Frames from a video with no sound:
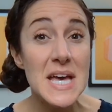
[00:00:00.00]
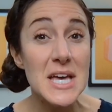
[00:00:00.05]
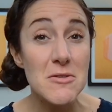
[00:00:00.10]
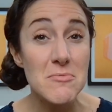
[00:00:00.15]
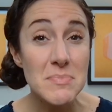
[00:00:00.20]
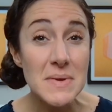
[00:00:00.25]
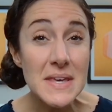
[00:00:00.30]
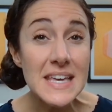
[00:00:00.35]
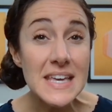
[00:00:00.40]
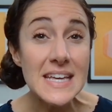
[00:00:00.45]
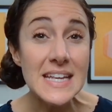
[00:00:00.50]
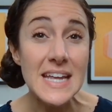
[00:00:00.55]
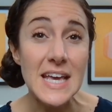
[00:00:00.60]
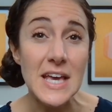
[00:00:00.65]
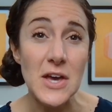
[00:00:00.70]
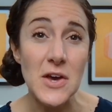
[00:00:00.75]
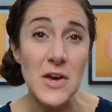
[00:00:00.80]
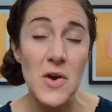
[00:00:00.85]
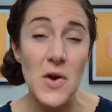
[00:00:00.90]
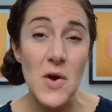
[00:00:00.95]

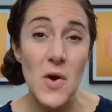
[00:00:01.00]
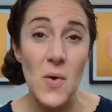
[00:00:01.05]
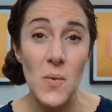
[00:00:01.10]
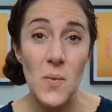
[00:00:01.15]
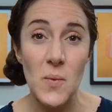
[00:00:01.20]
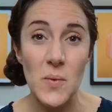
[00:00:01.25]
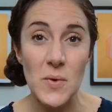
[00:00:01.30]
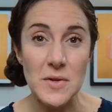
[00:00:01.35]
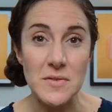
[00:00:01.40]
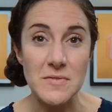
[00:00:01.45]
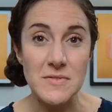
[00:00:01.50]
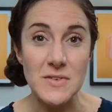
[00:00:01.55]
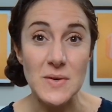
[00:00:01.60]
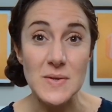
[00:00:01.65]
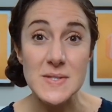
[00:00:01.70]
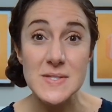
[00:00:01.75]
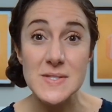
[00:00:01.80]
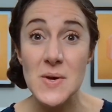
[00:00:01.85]
competing worldviews.